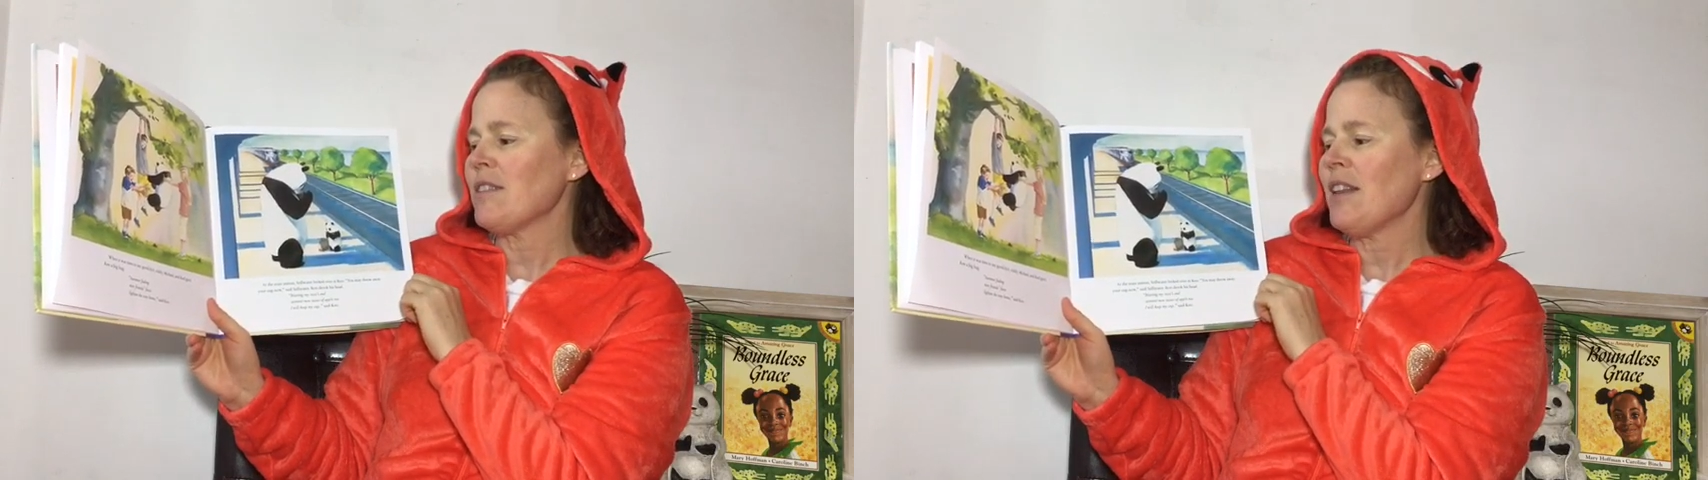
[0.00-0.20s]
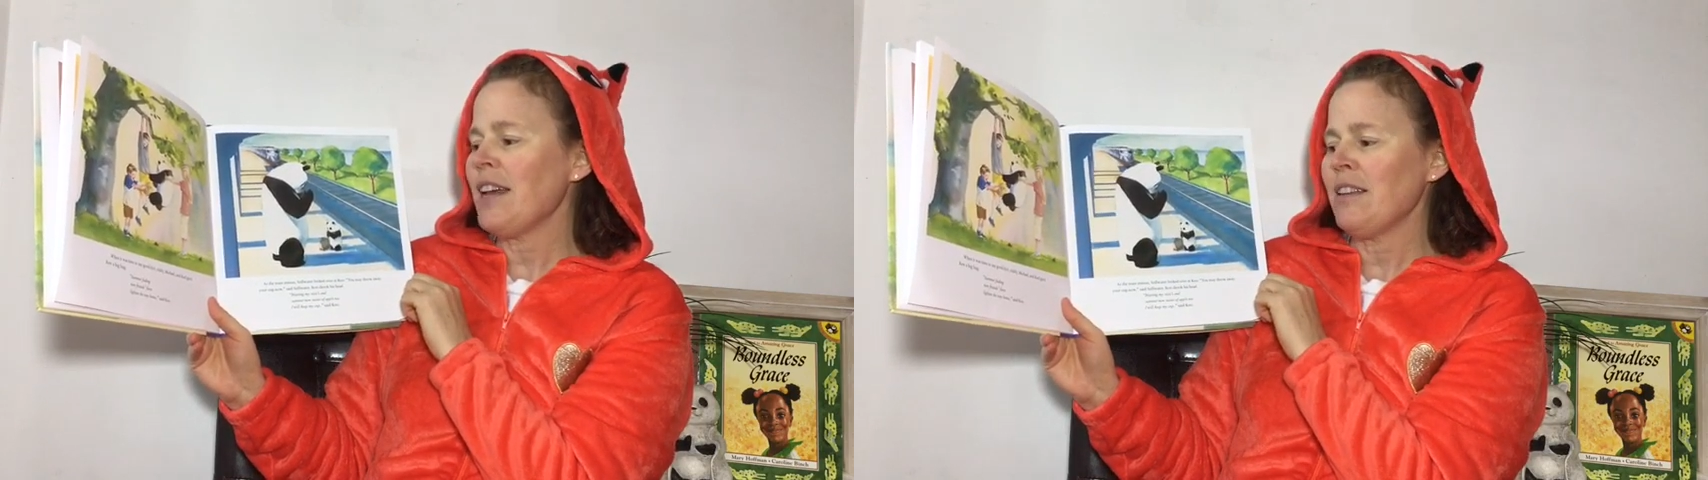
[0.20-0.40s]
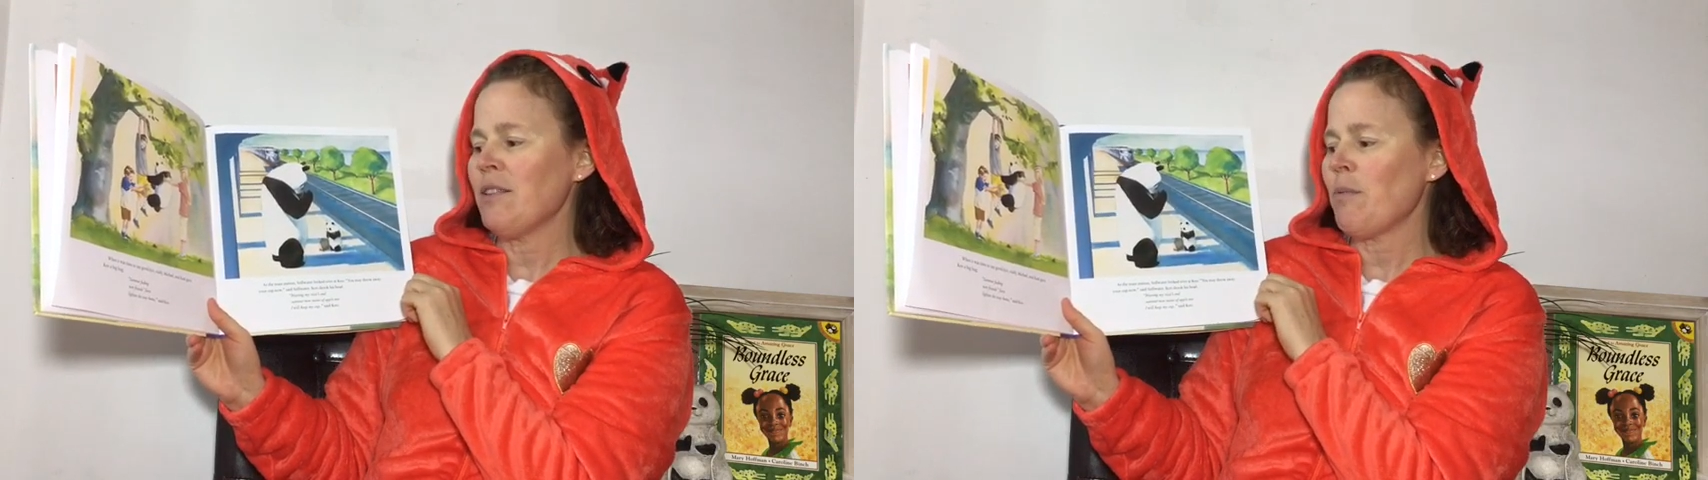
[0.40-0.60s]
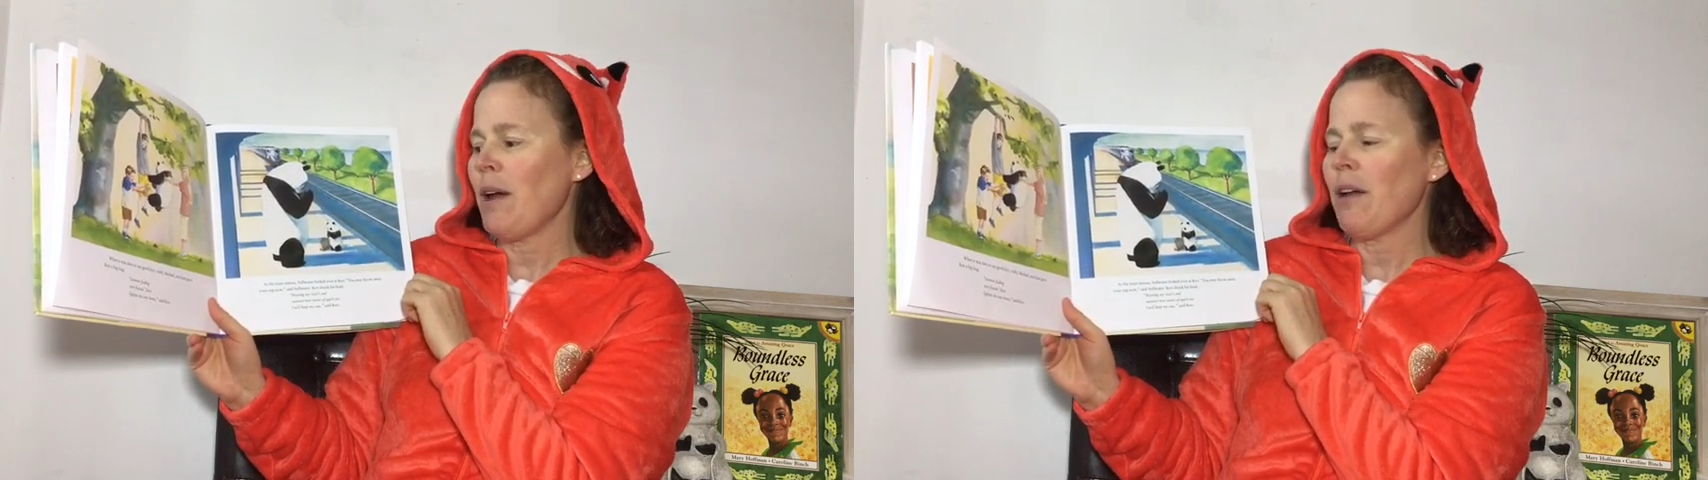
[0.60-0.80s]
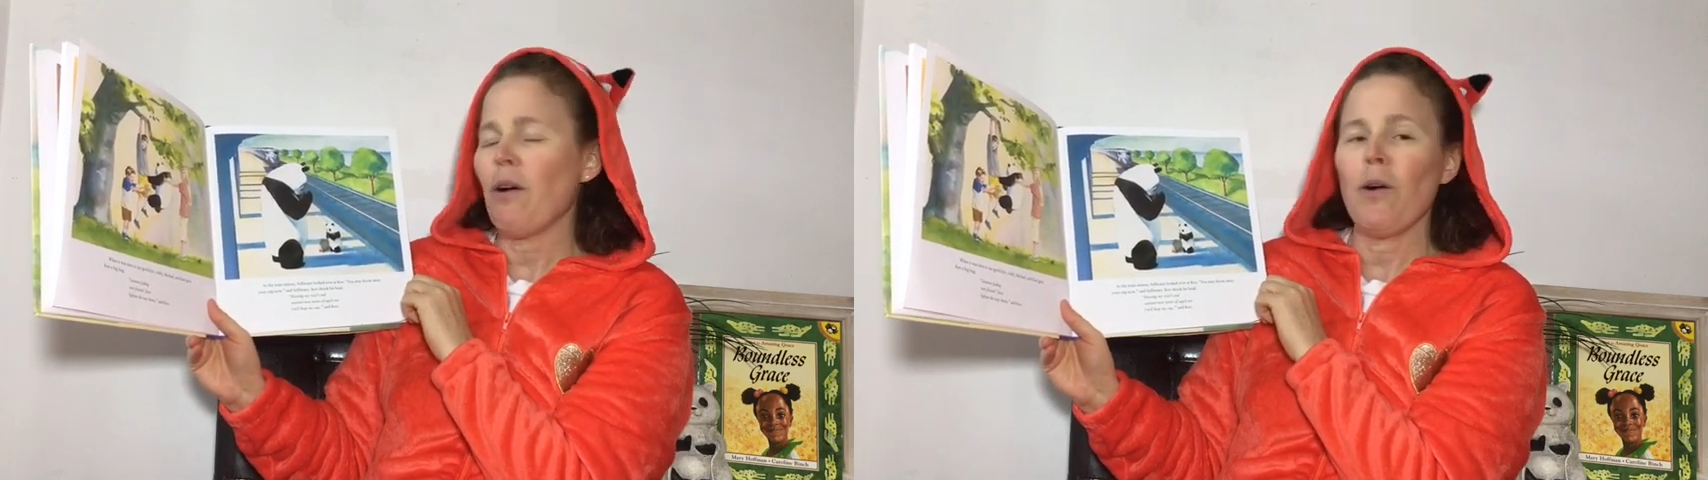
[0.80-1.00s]
lighten the
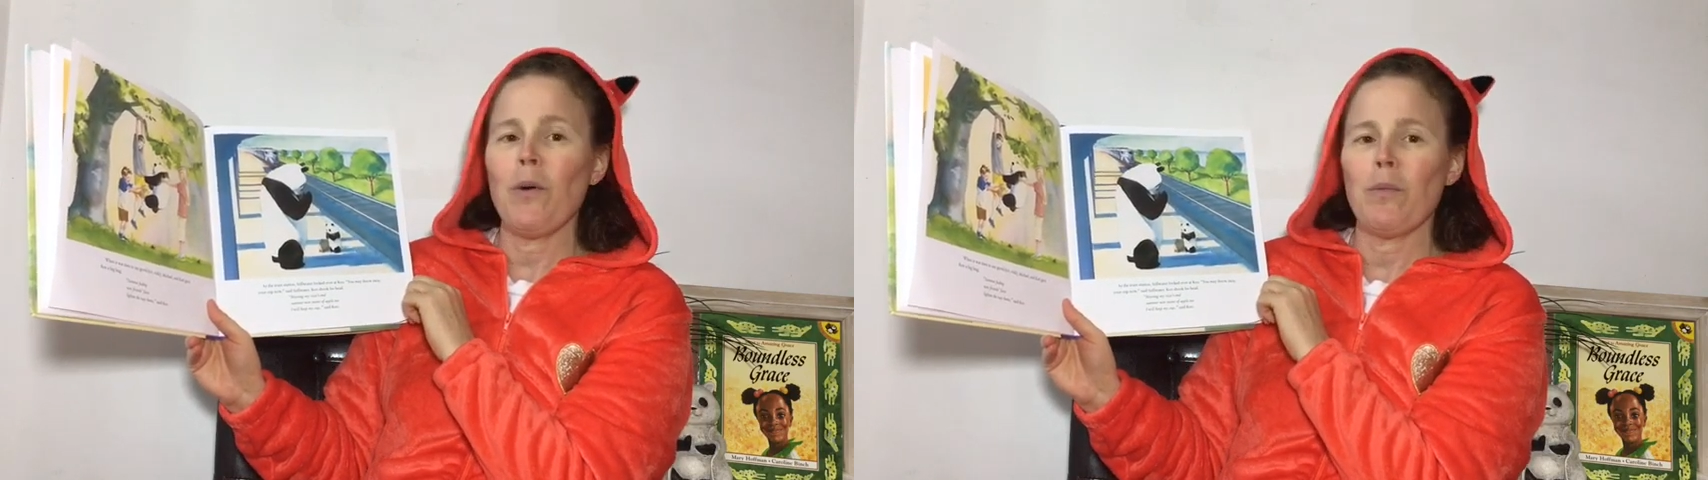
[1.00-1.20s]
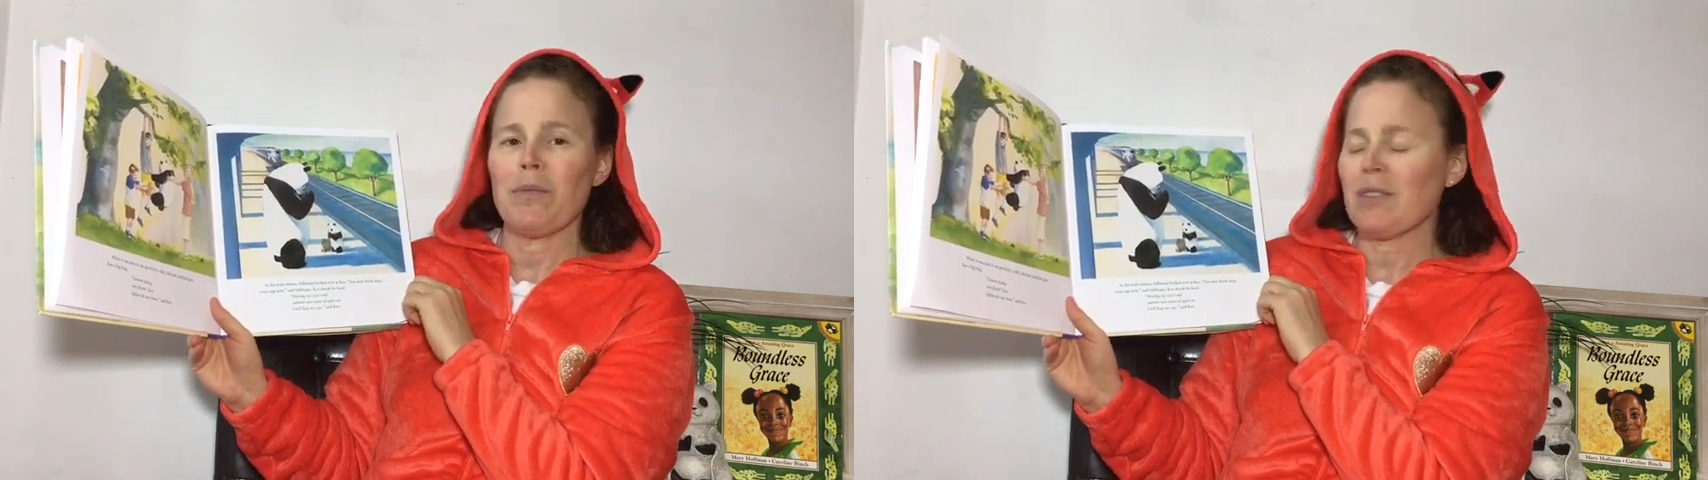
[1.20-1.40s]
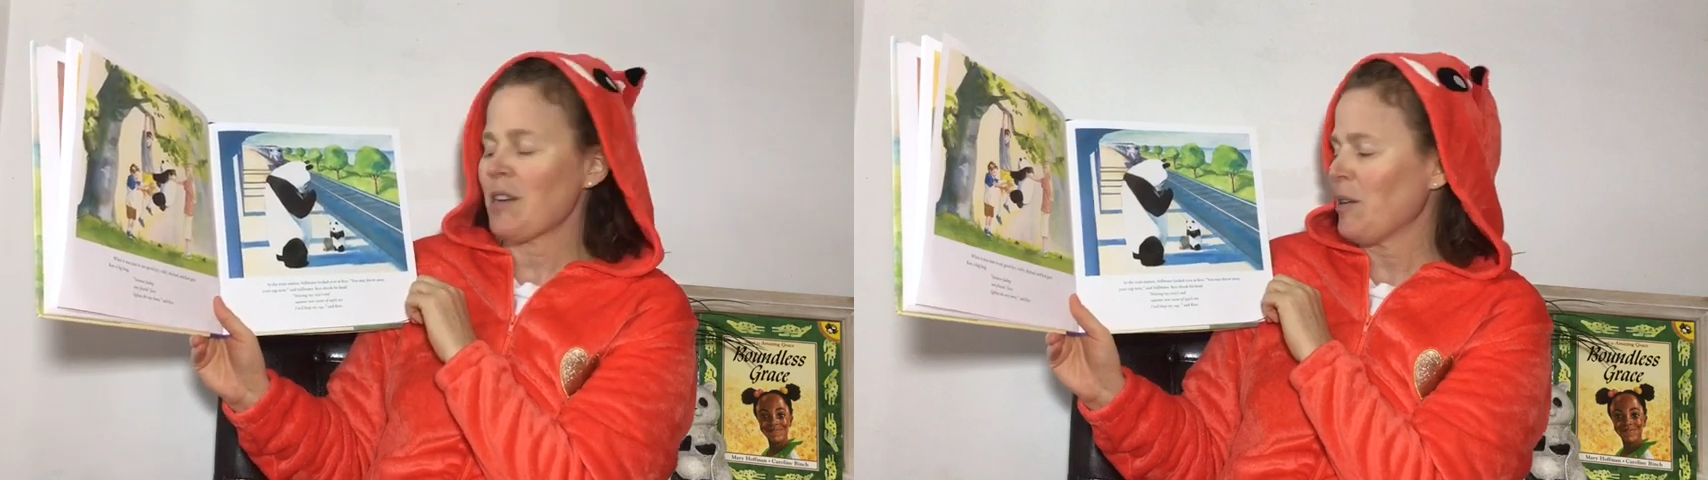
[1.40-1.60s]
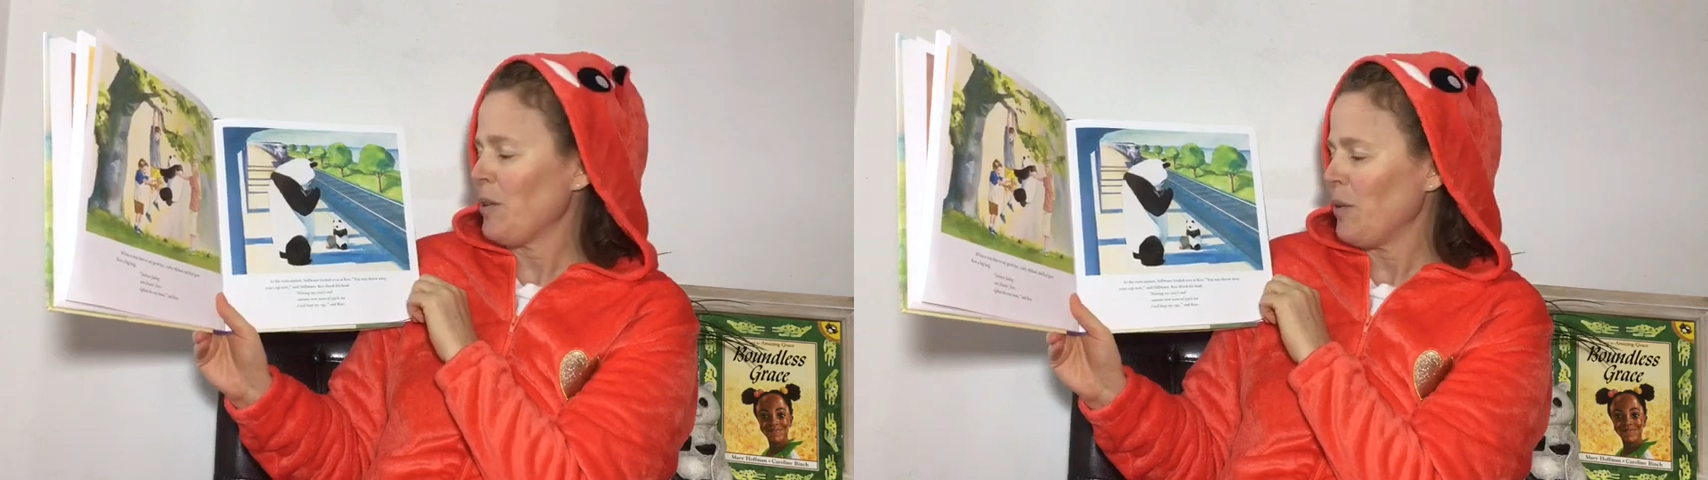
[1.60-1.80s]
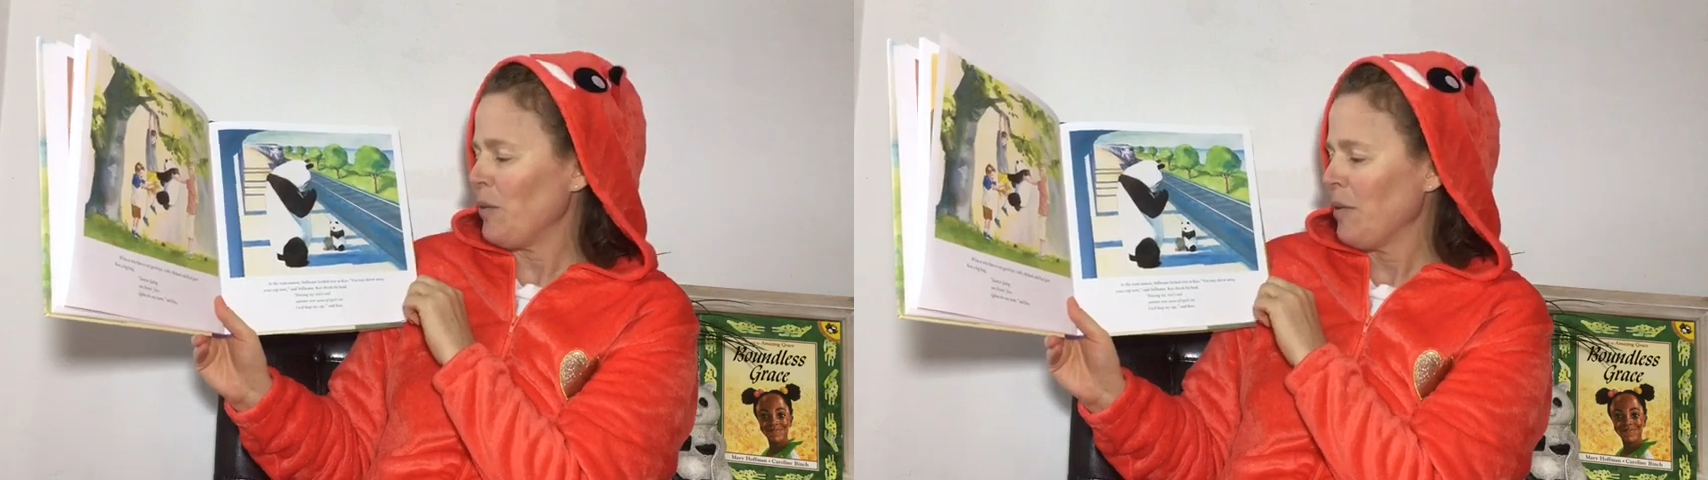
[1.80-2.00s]
way home, said
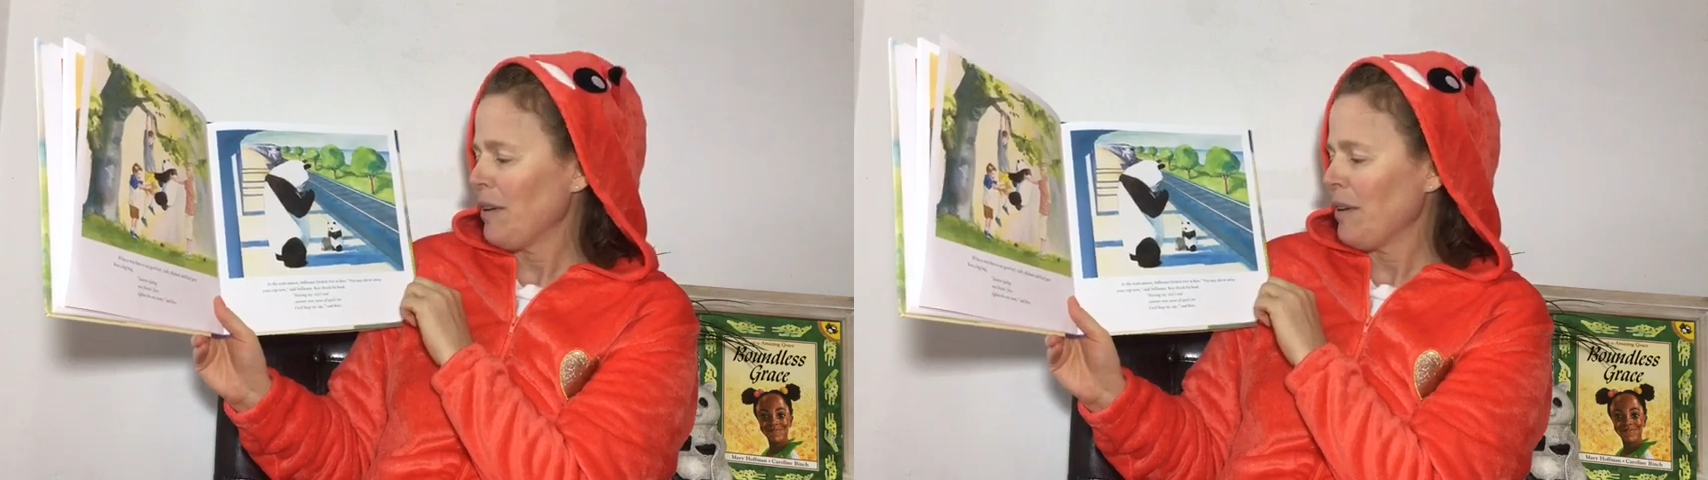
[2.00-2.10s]
Coo.